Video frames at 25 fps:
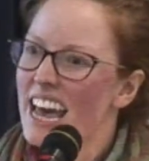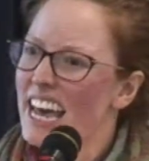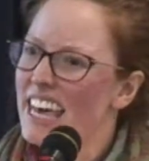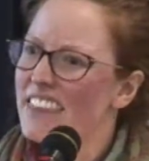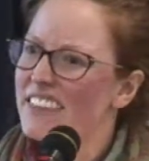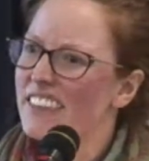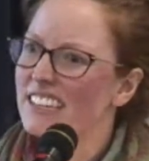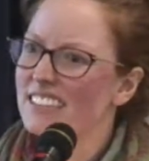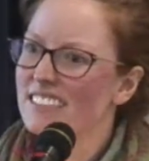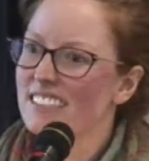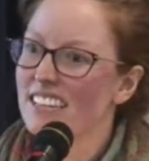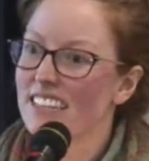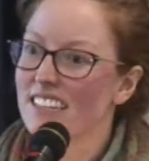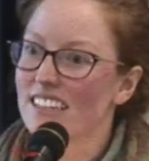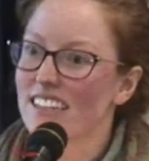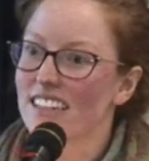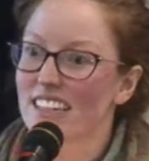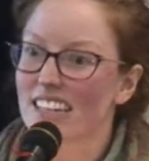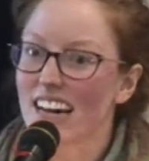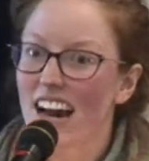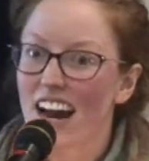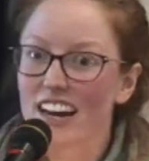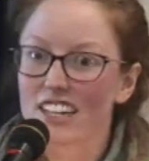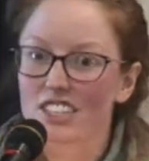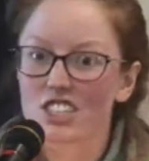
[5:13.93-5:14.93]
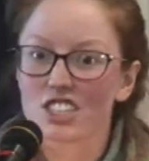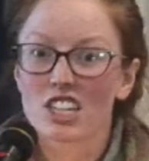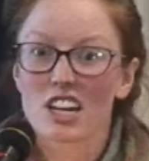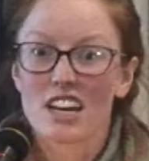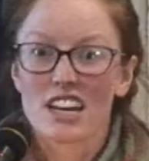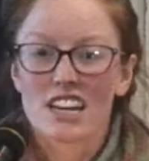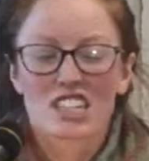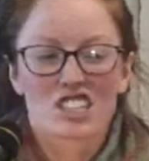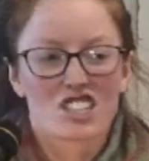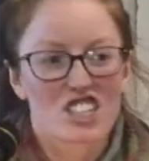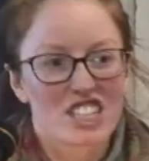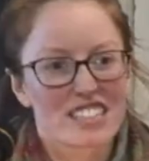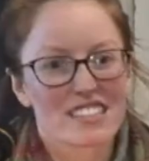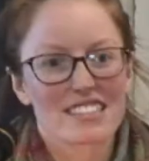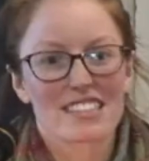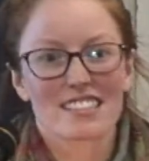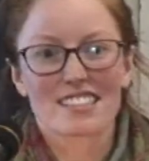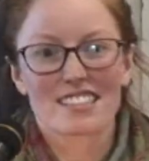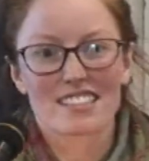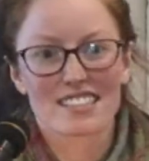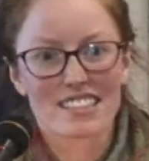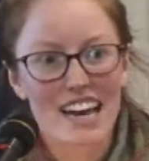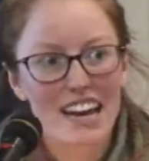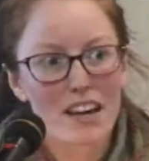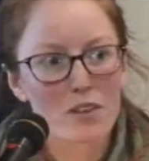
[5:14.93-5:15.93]
And they said, gosh, Jesus
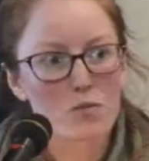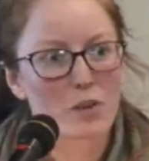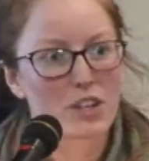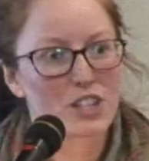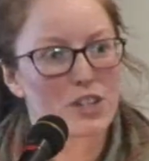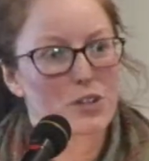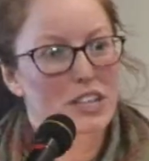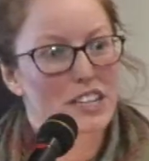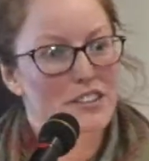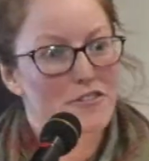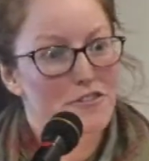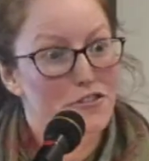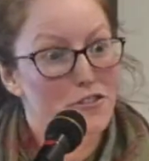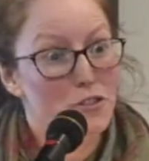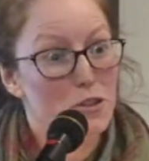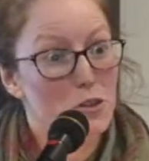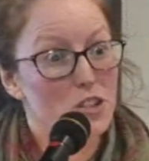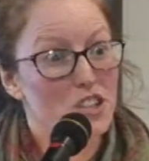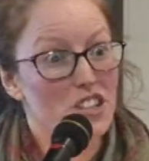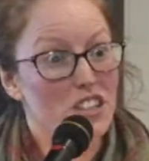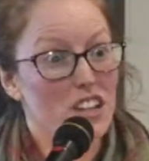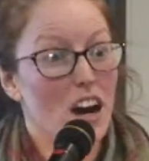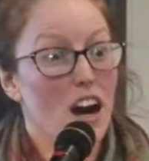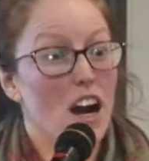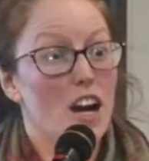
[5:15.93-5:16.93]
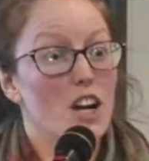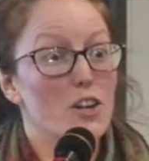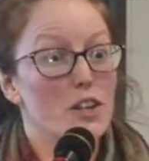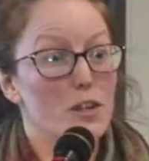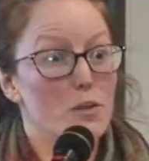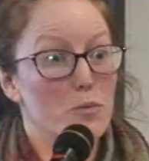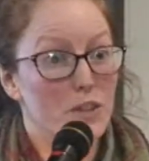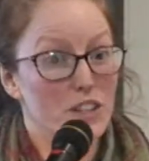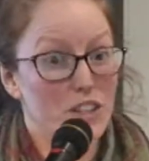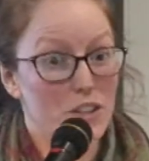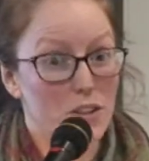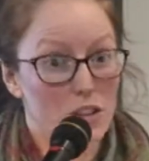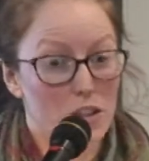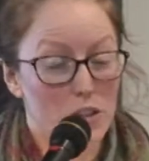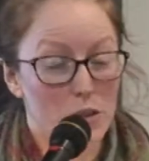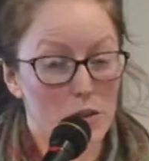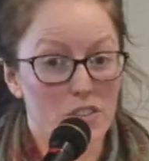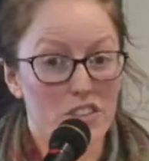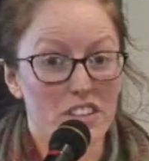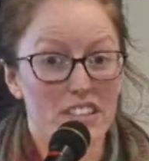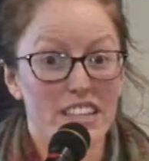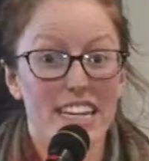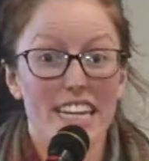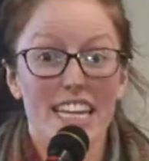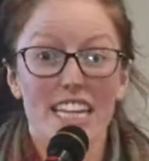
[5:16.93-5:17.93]
said, when you give food to the hungry, when you clothe
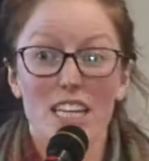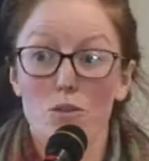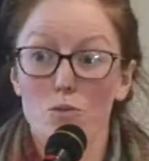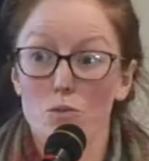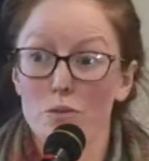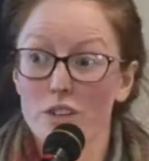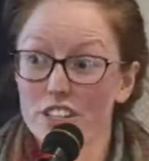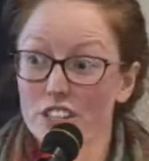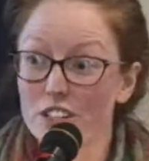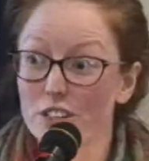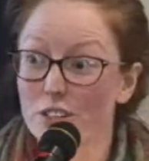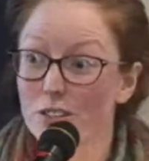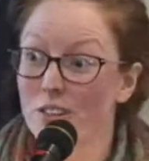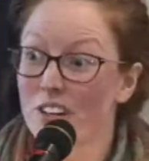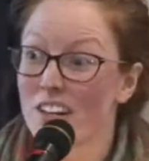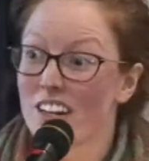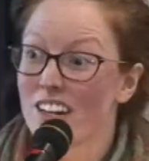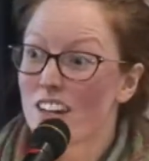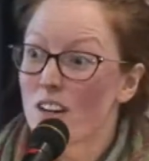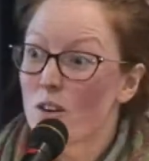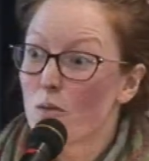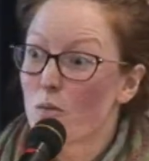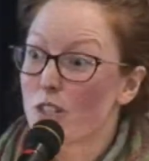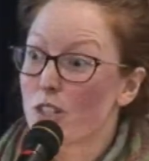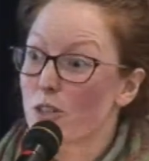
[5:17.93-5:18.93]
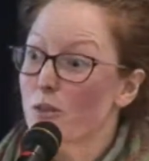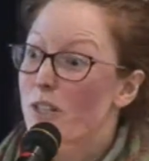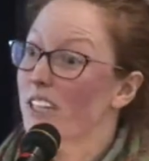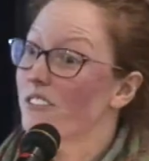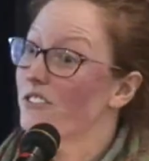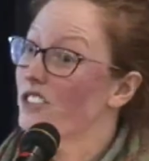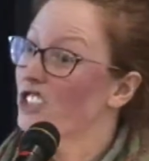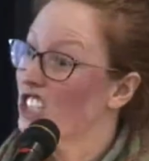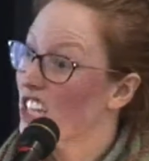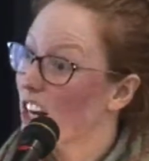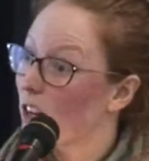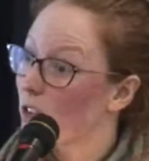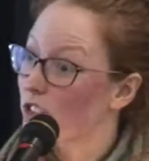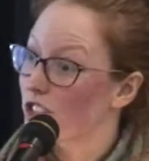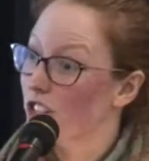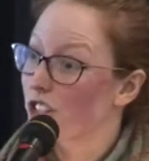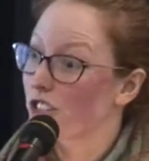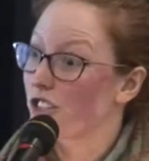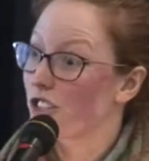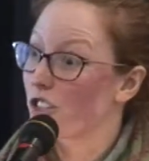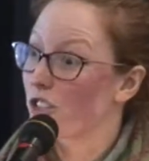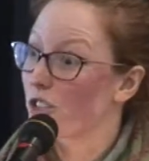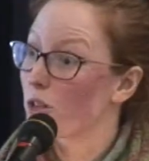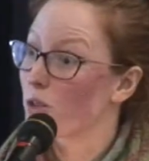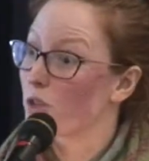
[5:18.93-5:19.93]
the naked, when you give shelter
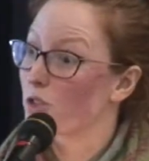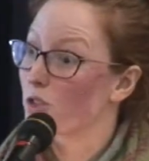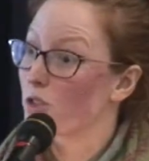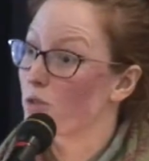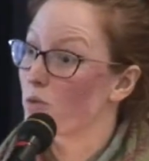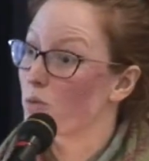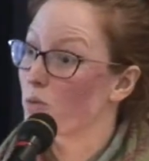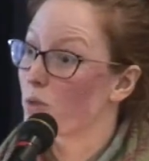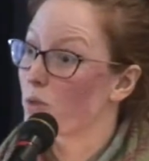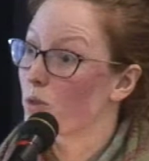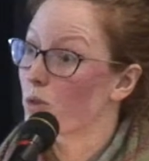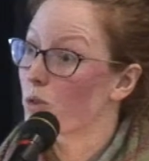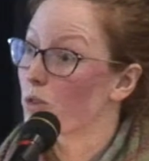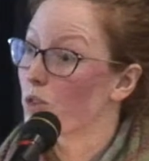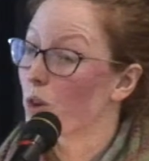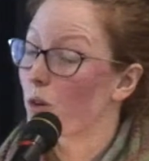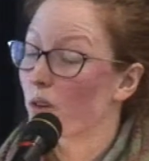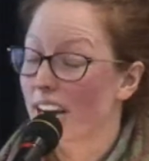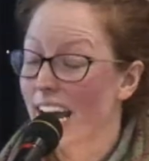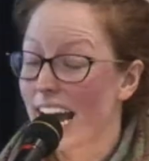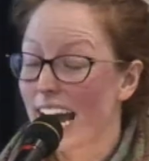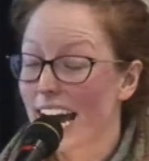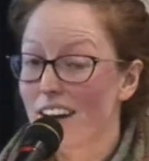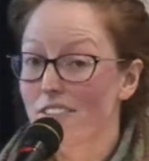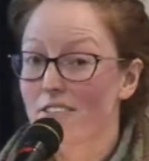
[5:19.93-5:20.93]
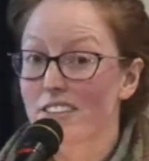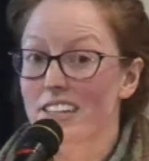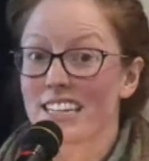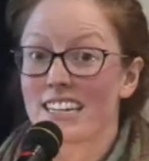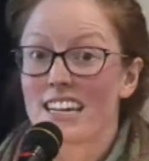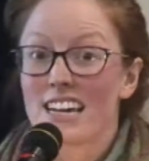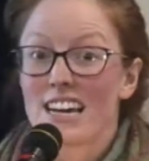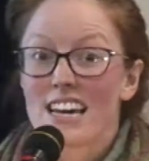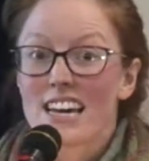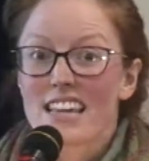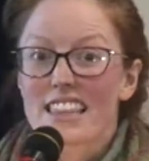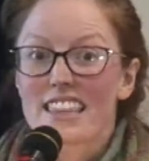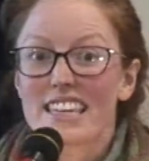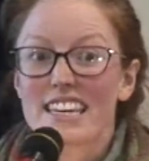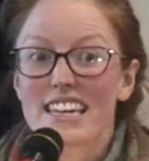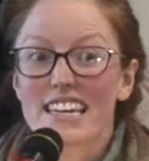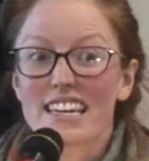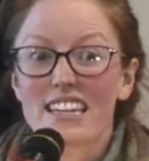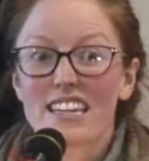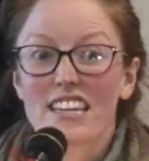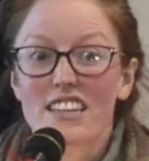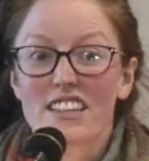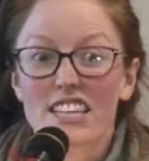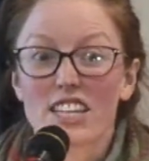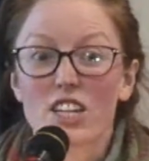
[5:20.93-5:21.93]
to those who don't have it,
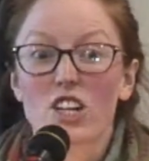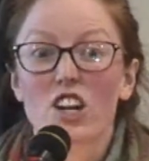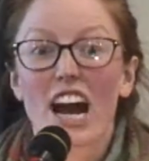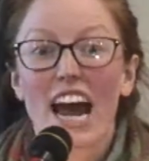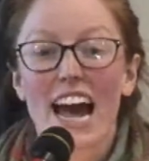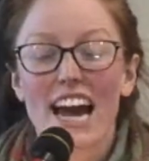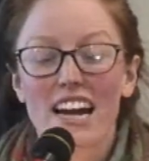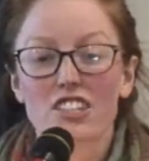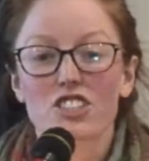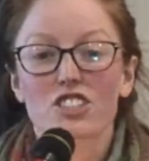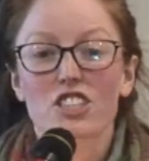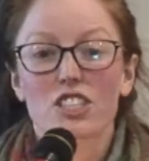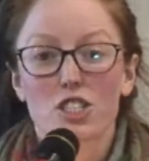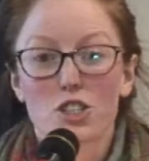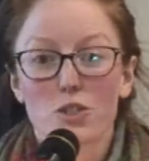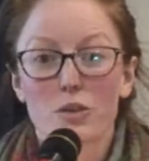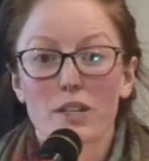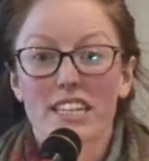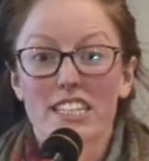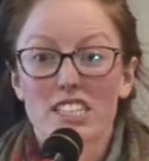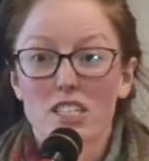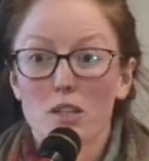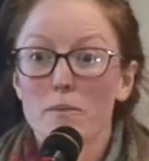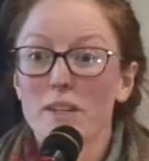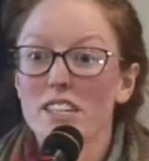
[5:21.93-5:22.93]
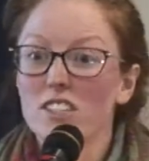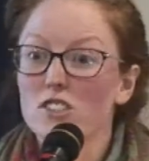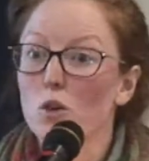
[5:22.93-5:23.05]
that you're actually doing it to me.